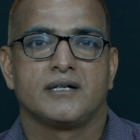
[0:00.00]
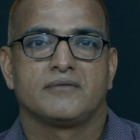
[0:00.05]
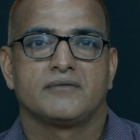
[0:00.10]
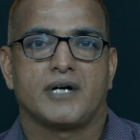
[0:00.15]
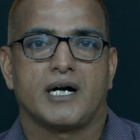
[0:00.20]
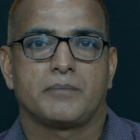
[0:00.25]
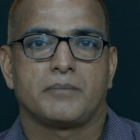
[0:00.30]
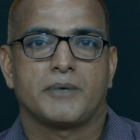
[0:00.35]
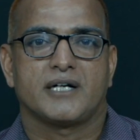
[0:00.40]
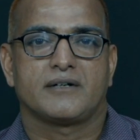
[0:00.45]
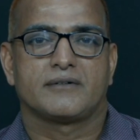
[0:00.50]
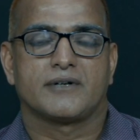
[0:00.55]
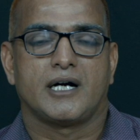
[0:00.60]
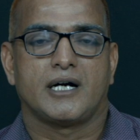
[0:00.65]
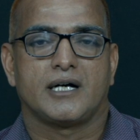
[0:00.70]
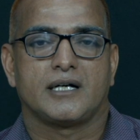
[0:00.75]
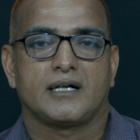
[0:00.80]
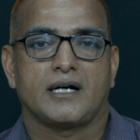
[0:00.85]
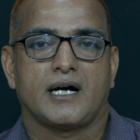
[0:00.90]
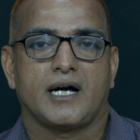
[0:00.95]

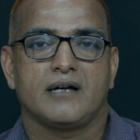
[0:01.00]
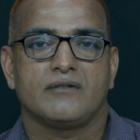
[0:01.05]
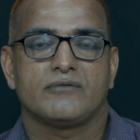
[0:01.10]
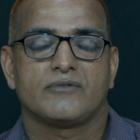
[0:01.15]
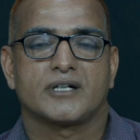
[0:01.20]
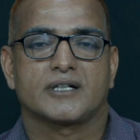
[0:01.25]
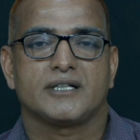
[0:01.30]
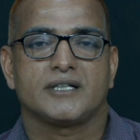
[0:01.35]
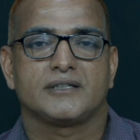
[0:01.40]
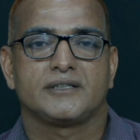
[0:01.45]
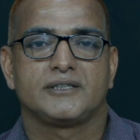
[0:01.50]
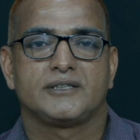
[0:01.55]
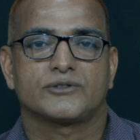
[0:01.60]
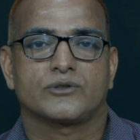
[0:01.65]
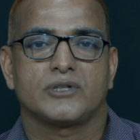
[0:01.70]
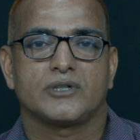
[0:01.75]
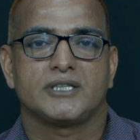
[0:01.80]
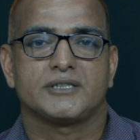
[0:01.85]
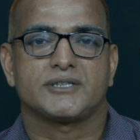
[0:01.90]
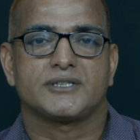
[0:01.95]
I am working in this
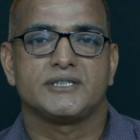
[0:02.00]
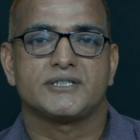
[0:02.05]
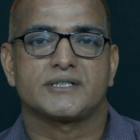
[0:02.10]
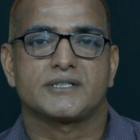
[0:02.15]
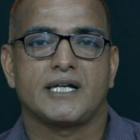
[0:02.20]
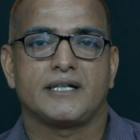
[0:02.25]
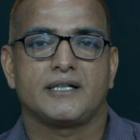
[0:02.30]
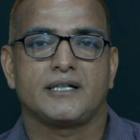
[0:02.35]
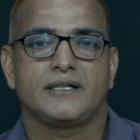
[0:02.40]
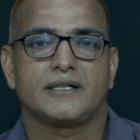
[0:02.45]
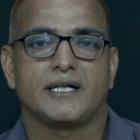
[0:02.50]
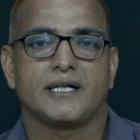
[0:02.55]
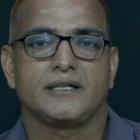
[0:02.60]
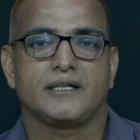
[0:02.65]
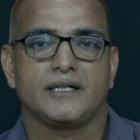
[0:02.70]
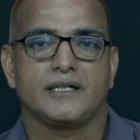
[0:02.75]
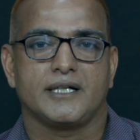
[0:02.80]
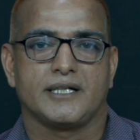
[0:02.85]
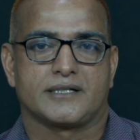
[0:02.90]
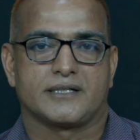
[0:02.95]
college since
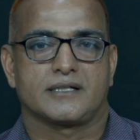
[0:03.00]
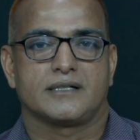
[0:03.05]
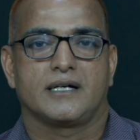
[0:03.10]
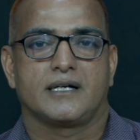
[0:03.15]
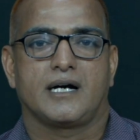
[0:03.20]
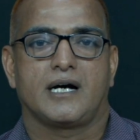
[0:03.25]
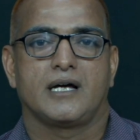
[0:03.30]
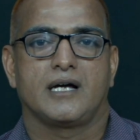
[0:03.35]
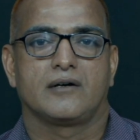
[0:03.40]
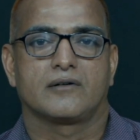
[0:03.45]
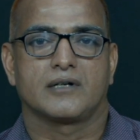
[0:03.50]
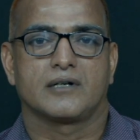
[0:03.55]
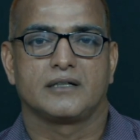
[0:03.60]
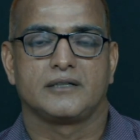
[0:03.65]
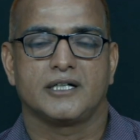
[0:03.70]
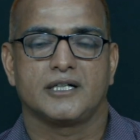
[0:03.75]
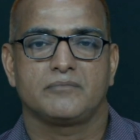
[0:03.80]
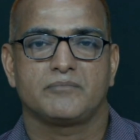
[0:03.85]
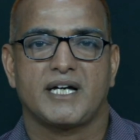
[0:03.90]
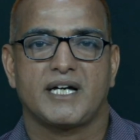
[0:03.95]
1998. I have
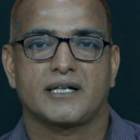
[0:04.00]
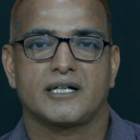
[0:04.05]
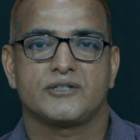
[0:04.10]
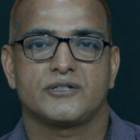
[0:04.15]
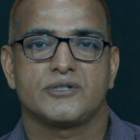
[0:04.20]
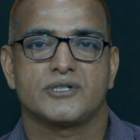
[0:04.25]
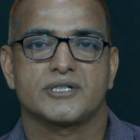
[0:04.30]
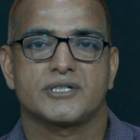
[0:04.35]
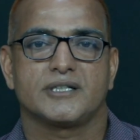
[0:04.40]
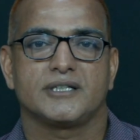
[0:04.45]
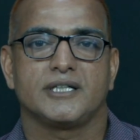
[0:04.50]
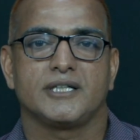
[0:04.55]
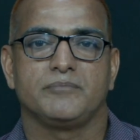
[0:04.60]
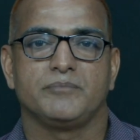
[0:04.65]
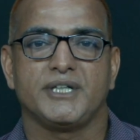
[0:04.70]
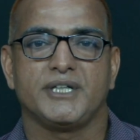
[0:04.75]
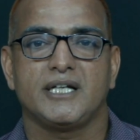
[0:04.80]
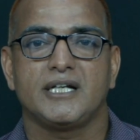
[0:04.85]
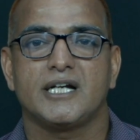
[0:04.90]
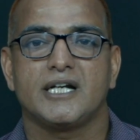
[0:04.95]
done my graduation in
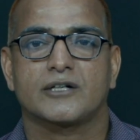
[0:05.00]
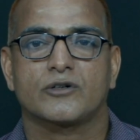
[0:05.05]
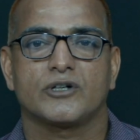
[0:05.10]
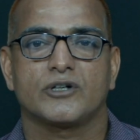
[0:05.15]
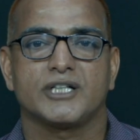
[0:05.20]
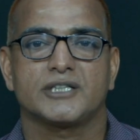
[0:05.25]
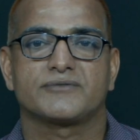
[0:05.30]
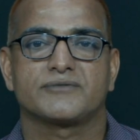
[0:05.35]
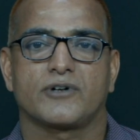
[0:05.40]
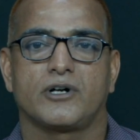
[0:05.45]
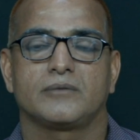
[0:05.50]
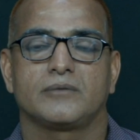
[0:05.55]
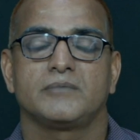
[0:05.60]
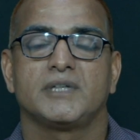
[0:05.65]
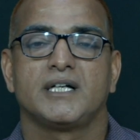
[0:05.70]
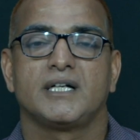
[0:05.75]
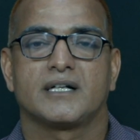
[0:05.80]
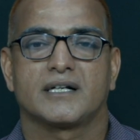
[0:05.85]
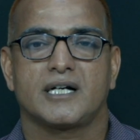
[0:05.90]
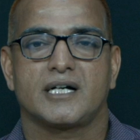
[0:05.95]
BE Electronics from
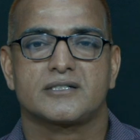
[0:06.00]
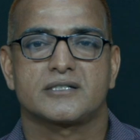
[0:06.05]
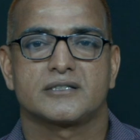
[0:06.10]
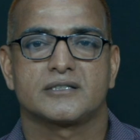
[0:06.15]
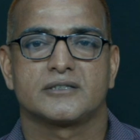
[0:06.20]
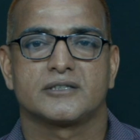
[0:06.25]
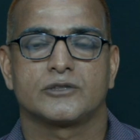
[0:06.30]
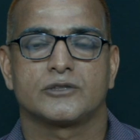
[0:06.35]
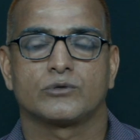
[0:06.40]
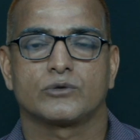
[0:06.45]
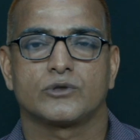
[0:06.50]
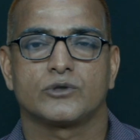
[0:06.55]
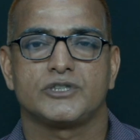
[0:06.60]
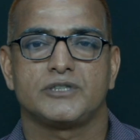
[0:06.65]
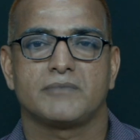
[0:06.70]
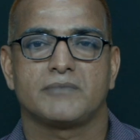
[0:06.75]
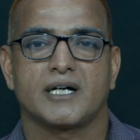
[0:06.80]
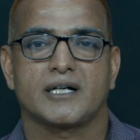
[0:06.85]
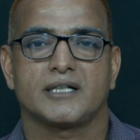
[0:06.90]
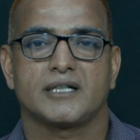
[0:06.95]
Rashtriya Sant Tukdoji
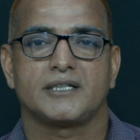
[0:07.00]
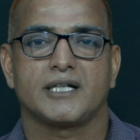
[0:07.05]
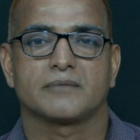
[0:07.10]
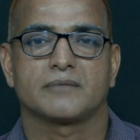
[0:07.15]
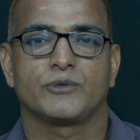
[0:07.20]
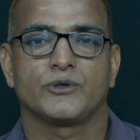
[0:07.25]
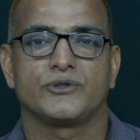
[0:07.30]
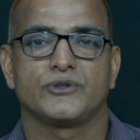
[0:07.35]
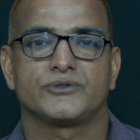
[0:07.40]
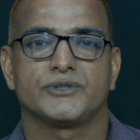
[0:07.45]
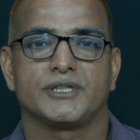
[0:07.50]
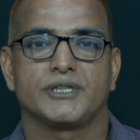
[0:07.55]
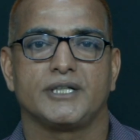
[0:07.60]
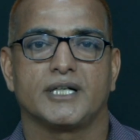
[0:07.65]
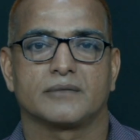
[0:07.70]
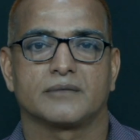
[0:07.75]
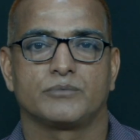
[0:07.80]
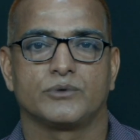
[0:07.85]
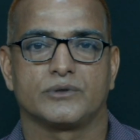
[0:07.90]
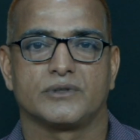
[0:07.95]
Maharaj Nagpur University,
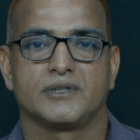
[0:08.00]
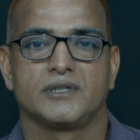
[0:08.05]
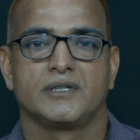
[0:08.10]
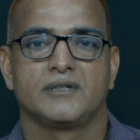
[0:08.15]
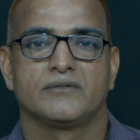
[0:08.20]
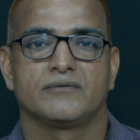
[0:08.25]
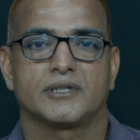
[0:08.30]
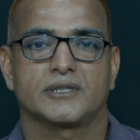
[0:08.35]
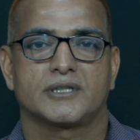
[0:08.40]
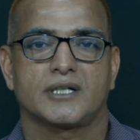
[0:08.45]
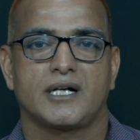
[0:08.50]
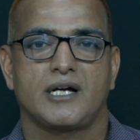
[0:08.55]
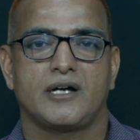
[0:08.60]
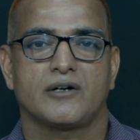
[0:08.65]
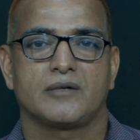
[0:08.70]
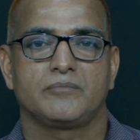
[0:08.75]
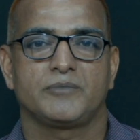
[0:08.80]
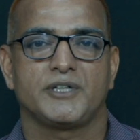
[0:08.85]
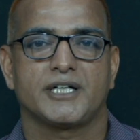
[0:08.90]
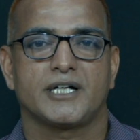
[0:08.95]
Nagpur. Further, I have
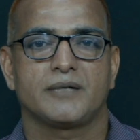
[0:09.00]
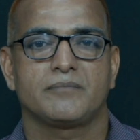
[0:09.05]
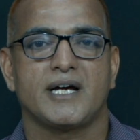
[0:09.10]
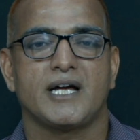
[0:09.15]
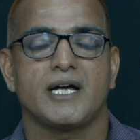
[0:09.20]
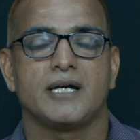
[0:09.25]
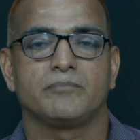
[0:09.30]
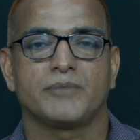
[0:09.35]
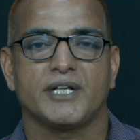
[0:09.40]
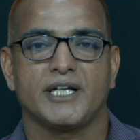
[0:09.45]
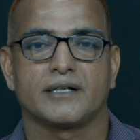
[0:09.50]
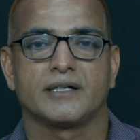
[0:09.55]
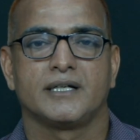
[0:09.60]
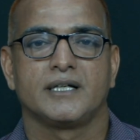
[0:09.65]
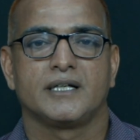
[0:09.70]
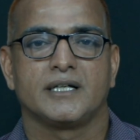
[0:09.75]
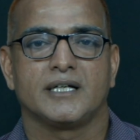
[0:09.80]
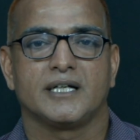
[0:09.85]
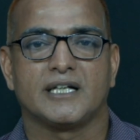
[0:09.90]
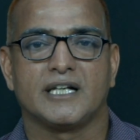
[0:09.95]
completed my MTech
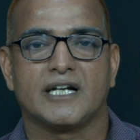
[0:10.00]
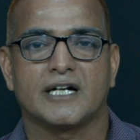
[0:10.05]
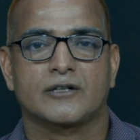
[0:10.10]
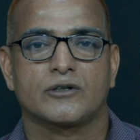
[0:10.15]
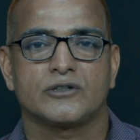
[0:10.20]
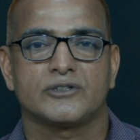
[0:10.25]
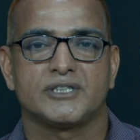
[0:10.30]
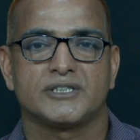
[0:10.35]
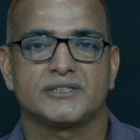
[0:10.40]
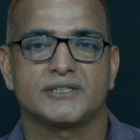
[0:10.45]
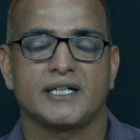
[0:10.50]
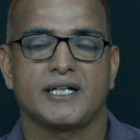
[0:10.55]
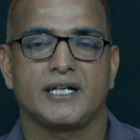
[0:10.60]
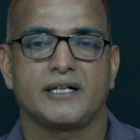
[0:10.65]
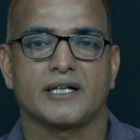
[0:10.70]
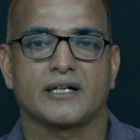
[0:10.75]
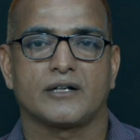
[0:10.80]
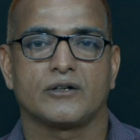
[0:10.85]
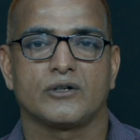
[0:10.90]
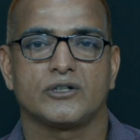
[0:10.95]
in Electronics Design and
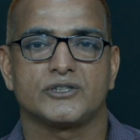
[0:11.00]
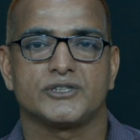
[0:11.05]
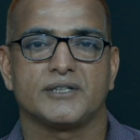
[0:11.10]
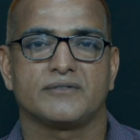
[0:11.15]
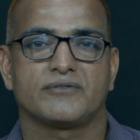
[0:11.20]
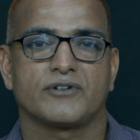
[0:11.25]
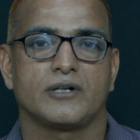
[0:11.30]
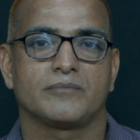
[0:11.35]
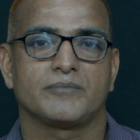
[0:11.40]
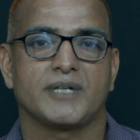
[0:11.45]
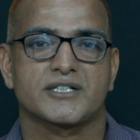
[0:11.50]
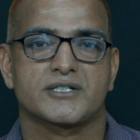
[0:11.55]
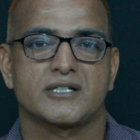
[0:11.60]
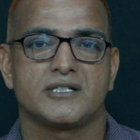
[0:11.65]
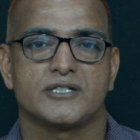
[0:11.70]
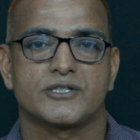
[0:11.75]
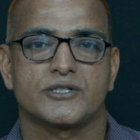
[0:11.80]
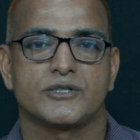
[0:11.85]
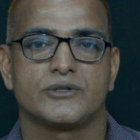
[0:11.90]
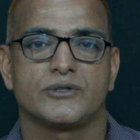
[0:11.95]
Technology from National
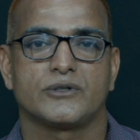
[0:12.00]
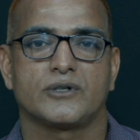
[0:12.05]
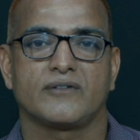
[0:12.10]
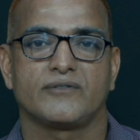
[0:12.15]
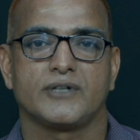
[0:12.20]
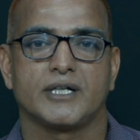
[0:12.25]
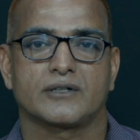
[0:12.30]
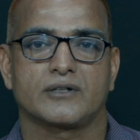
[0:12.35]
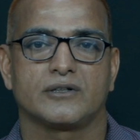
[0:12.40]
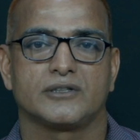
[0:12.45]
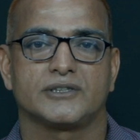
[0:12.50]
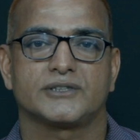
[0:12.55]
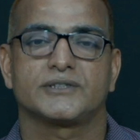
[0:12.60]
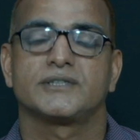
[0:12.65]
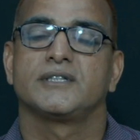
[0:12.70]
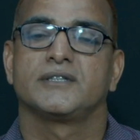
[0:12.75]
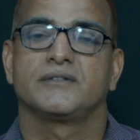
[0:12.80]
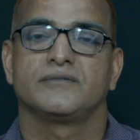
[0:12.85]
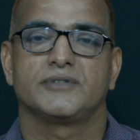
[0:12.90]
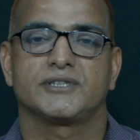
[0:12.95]
Institute of Electronics,
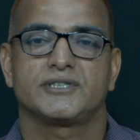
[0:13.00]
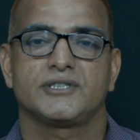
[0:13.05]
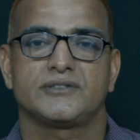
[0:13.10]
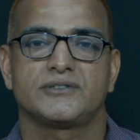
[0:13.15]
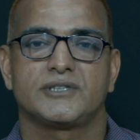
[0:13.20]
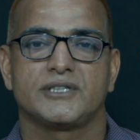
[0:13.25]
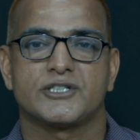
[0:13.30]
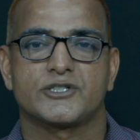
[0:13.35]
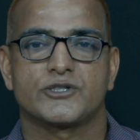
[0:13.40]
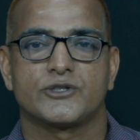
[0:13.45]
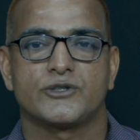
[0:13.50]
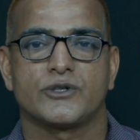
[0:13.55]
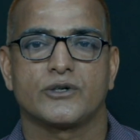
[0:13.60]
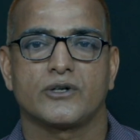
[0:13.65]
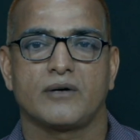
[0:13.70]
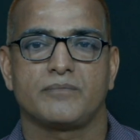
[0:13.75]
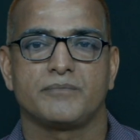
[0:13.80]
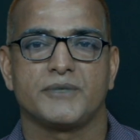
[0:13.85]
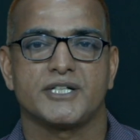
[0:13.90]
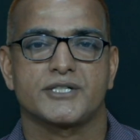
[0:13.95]
which is the Institute
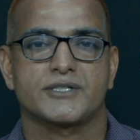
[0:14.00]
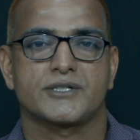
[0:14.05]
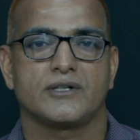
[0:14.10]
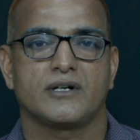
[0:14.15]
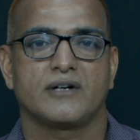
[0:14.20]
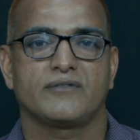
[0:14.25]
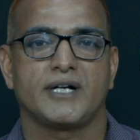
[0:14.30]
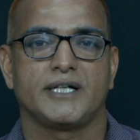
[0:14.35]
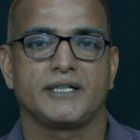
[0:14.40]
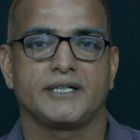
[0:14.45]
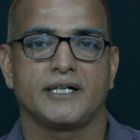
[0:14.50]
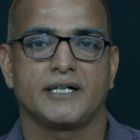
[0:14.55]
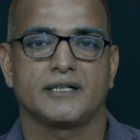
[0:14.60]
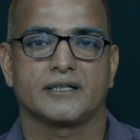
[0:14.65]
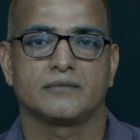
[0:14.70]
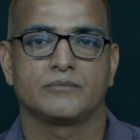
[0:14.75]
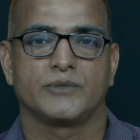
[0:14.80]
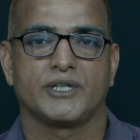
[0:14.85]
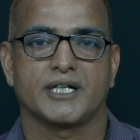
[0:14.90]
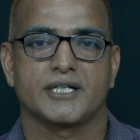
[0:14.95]
of Ministry of IT and
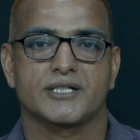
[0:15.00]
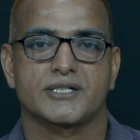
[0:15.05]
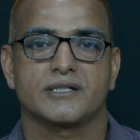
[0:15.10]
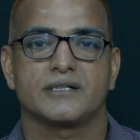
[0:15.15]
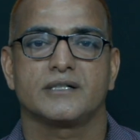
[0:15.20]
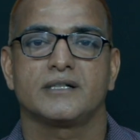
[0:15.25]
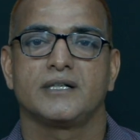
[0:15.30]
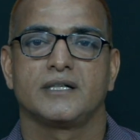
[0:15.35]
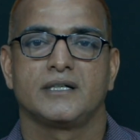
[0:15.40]
Communication